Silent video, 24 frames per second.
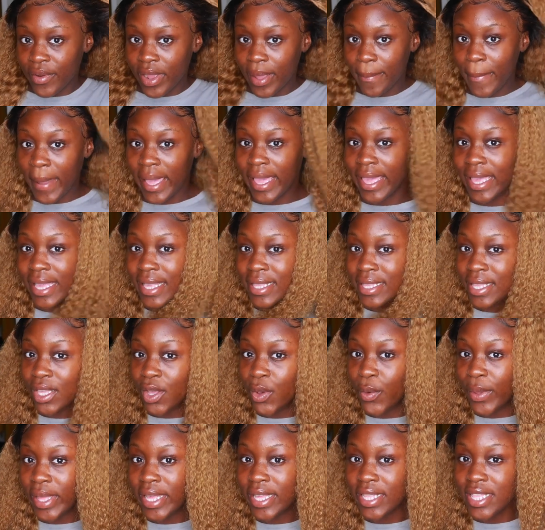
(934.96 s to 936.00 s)
All right, my kings and
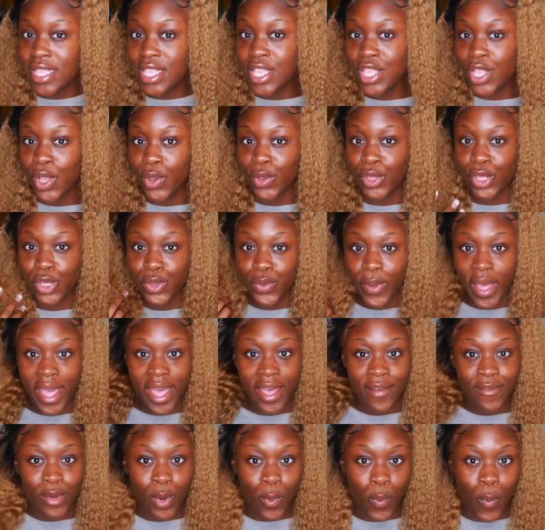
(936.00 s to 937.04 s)
queens, so you
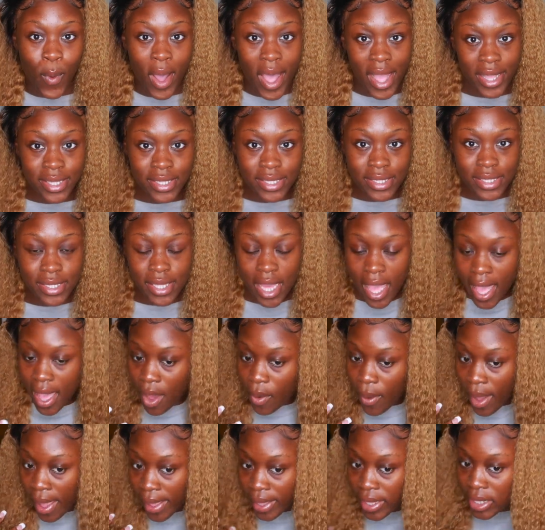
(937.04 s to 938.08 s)
have watched
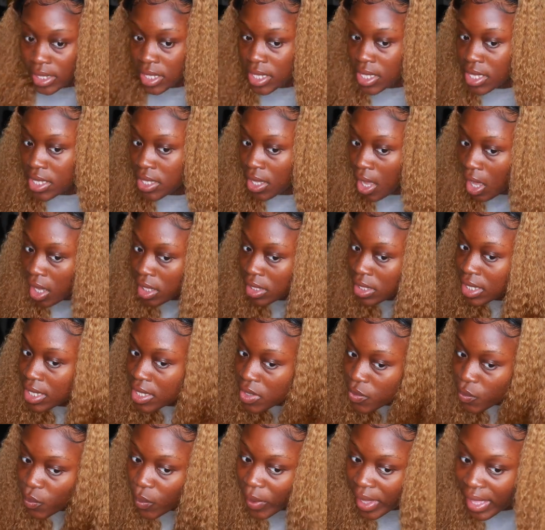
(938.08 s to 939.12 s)
how I installed
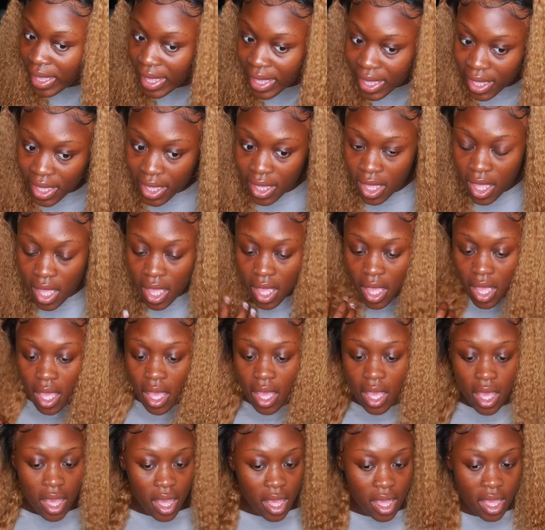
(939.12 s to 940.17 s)
this wig.
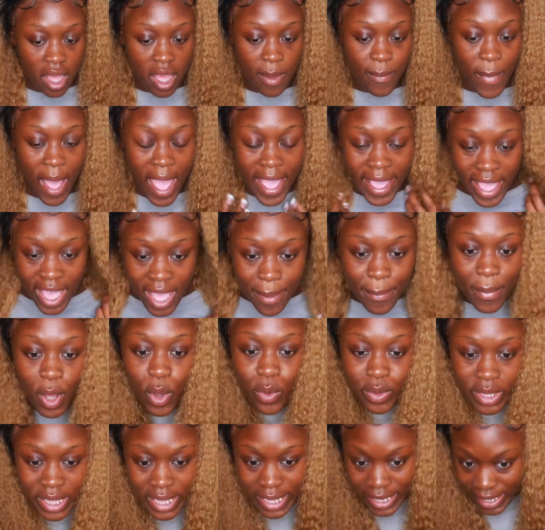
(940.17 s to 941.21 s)
I am
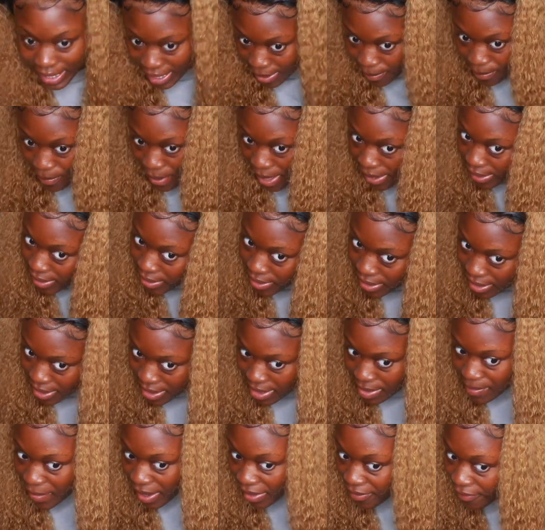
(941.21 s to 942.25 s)
only gonna get better. This
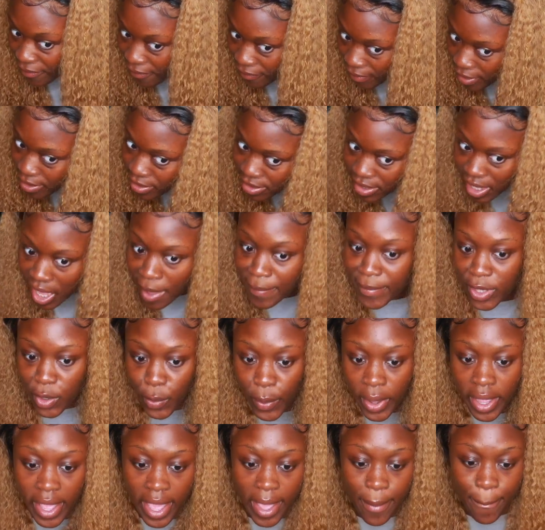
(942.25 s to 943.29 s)
is my first time
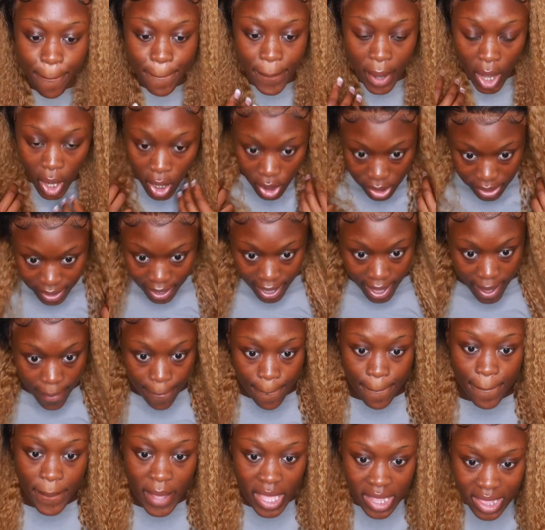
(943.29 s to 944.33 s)
doing a bald
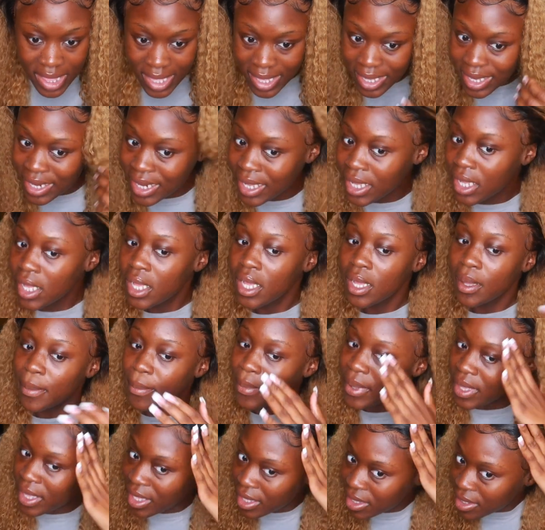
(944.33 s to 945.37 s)
cap method,
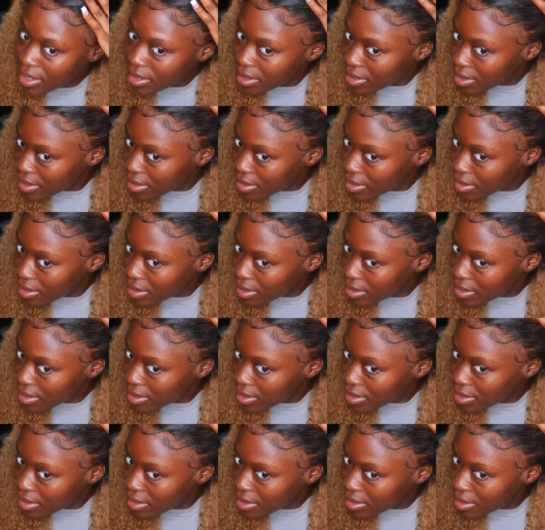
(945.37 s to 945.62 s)
but